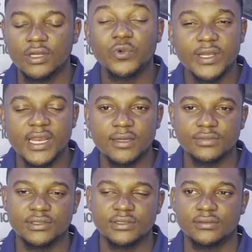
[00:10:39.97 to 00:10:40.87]

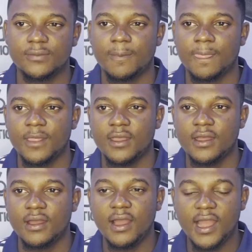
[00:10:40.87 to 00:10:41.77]
Williams
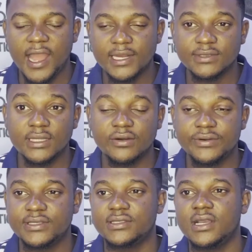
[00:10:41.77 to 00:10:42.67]
and Mr. Chris.